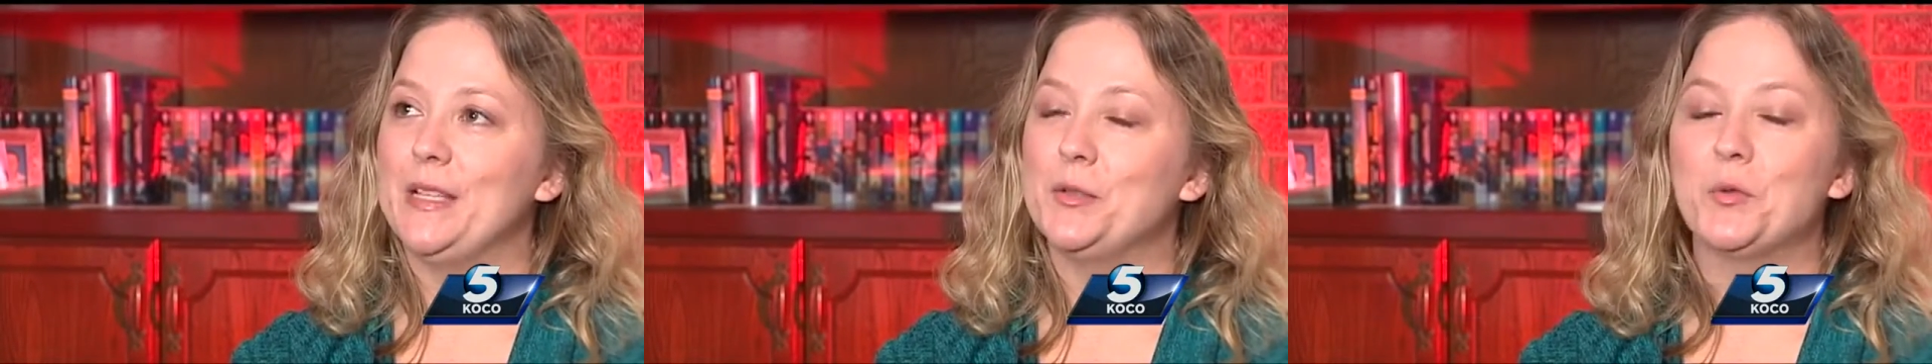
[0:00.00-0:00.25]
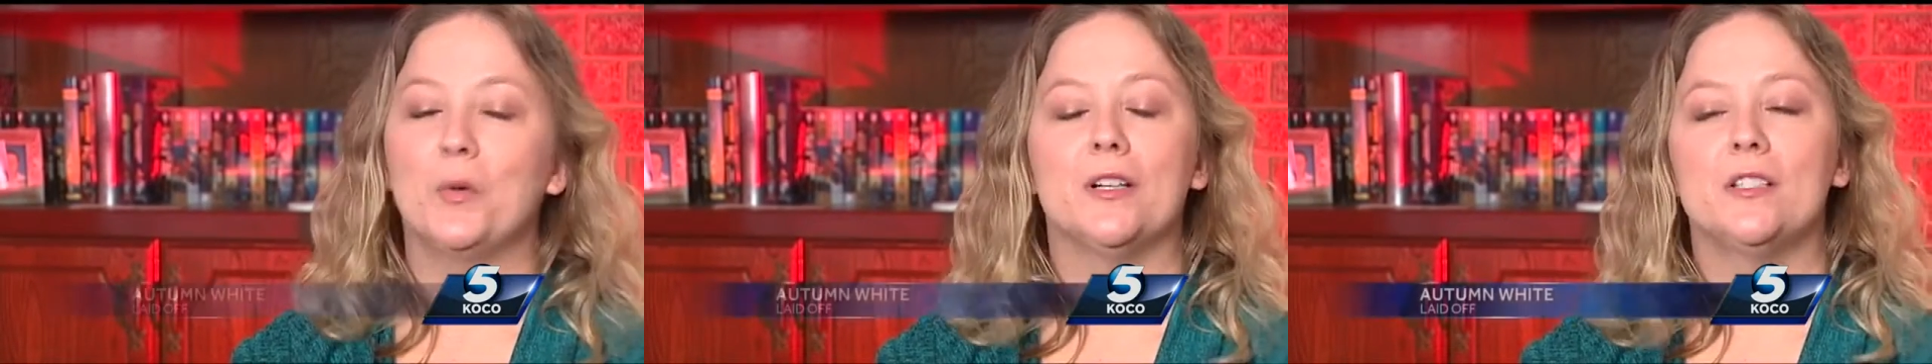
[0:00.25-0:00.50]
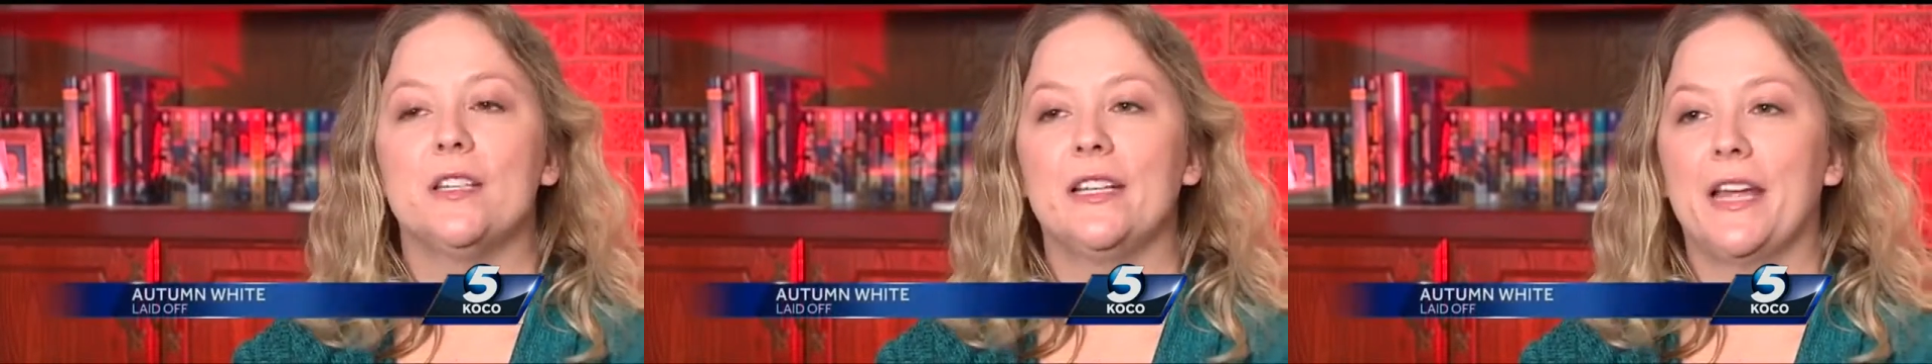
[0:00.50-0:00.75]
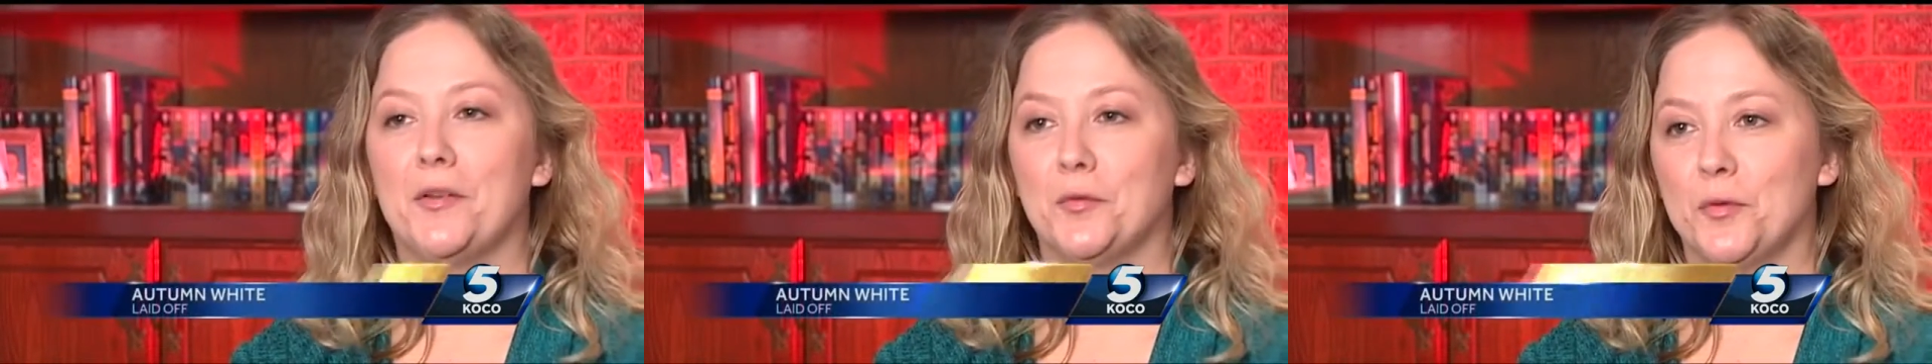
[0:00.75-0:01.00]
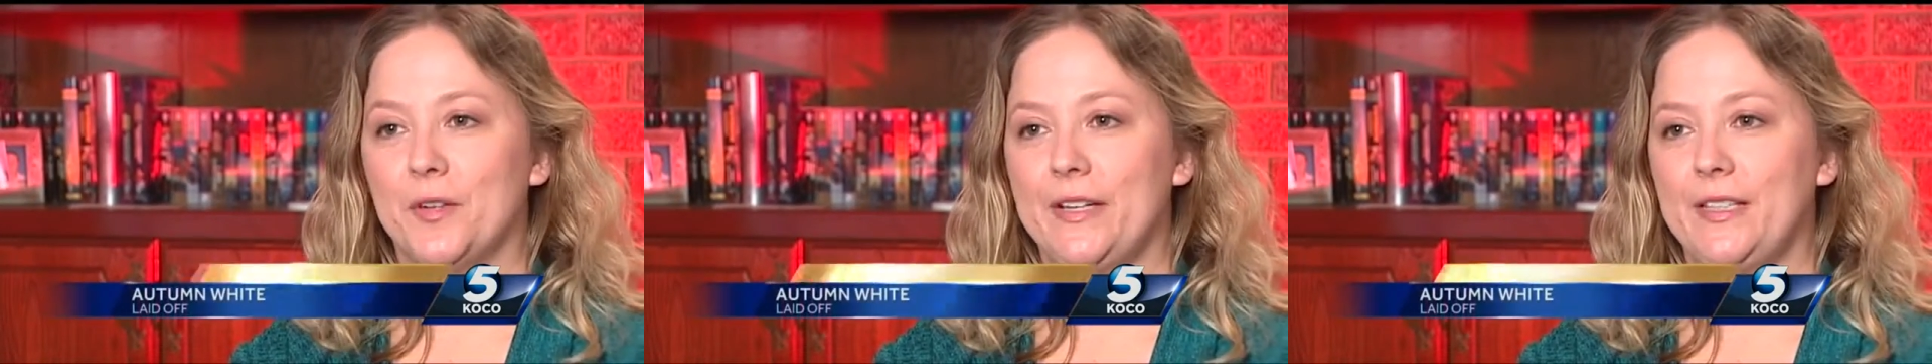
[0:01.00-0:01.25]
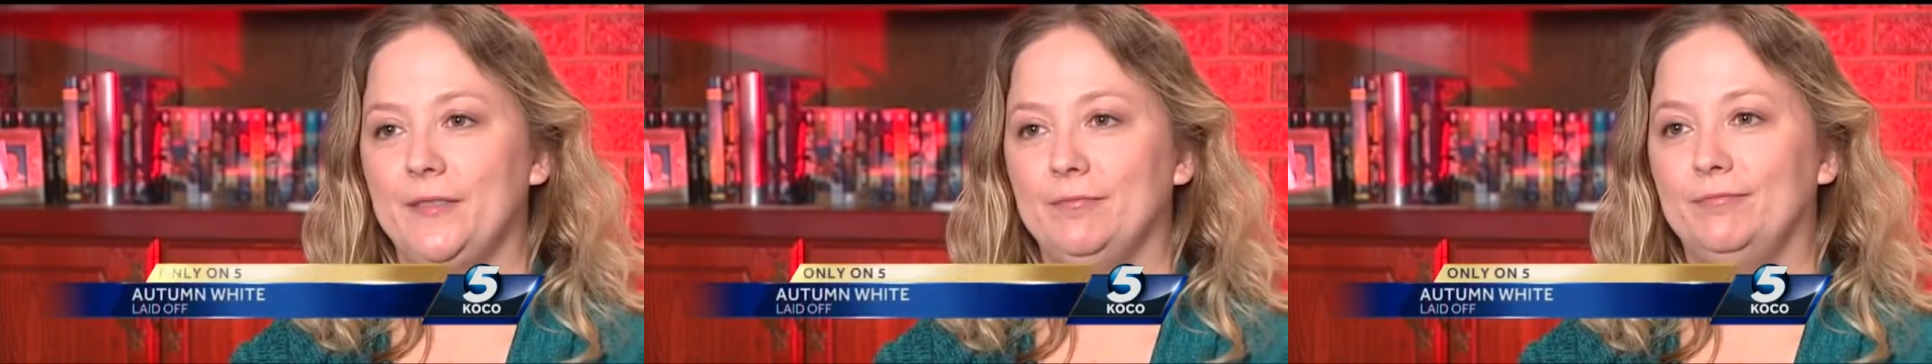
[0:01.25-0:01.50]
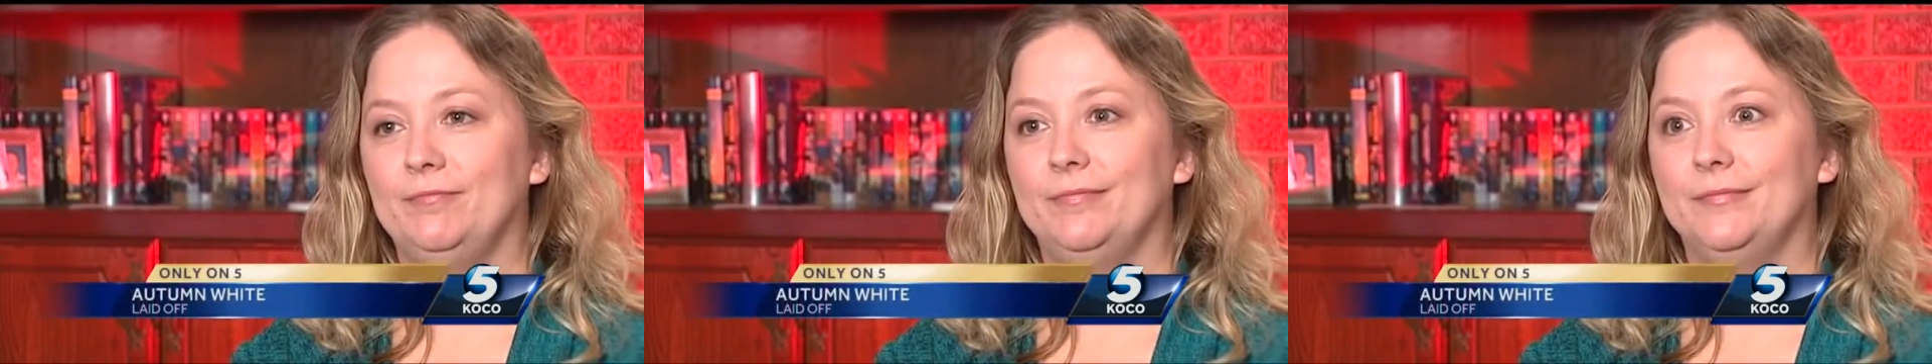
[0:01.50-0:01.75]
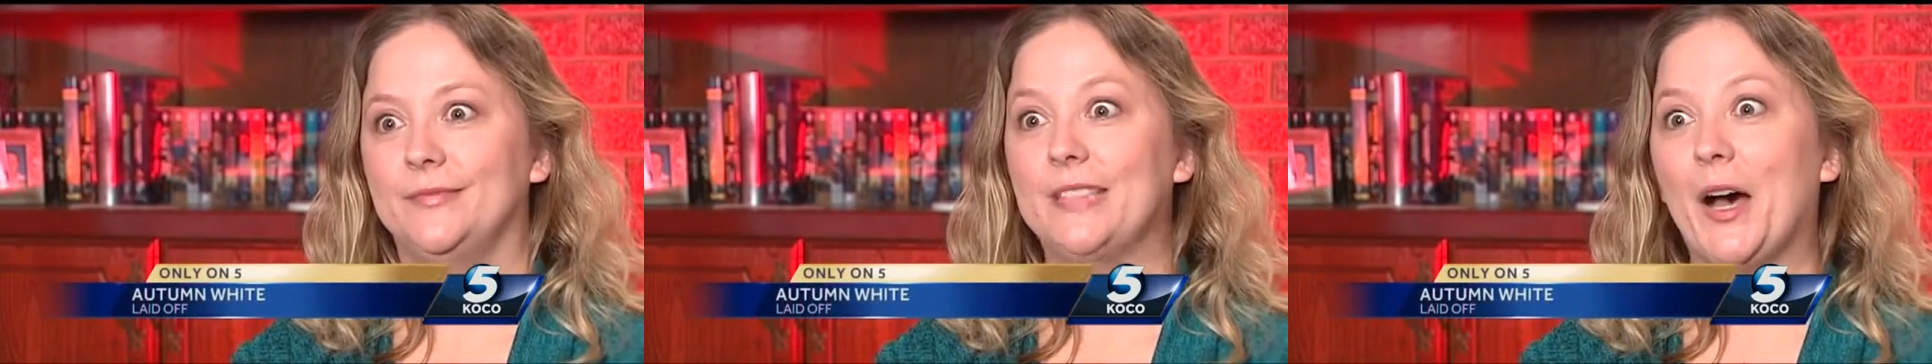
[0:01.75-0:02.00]
means watching every
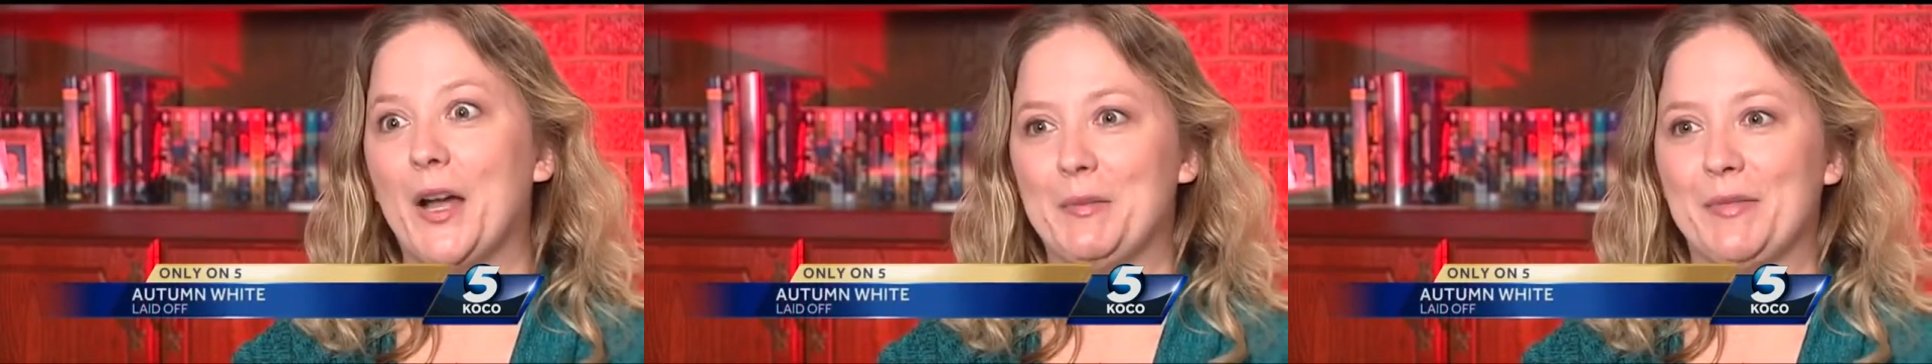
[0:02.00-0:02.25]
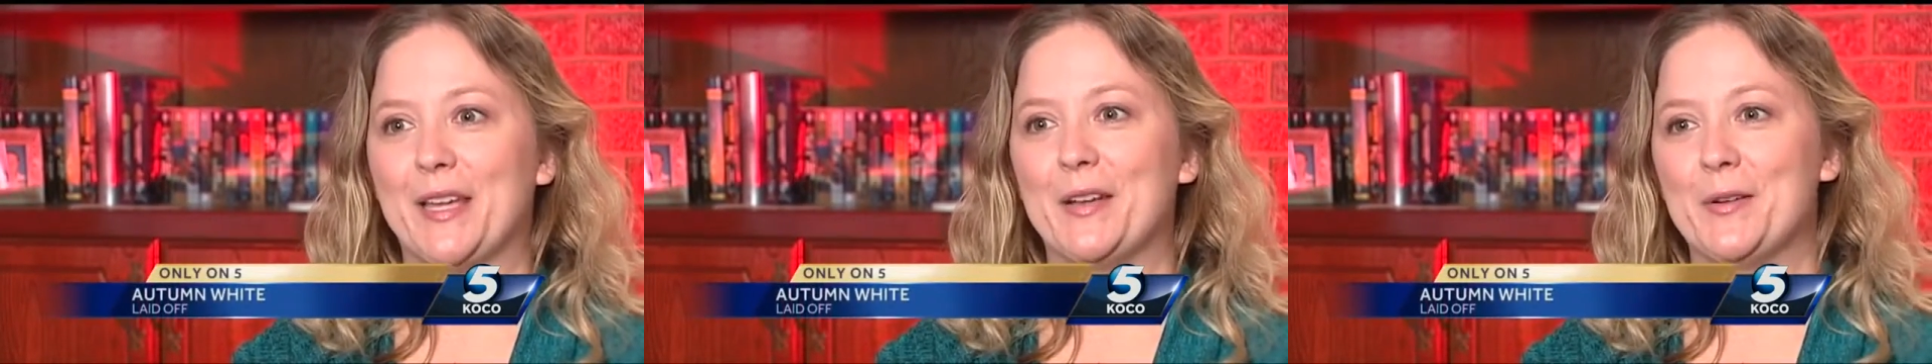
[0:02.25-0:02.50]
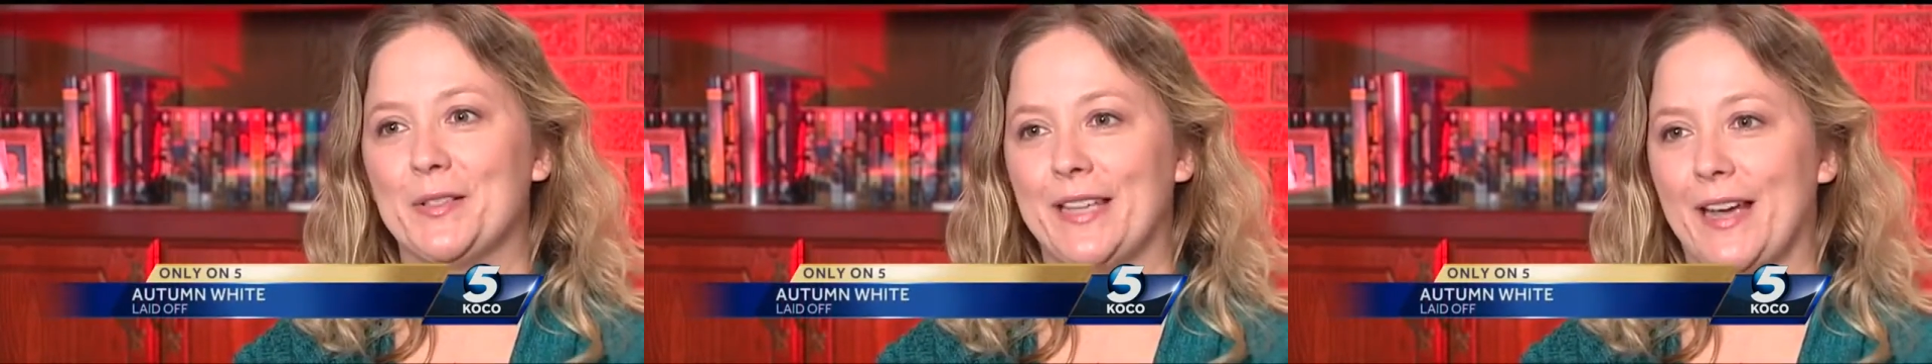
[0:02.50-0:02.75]
dime that goes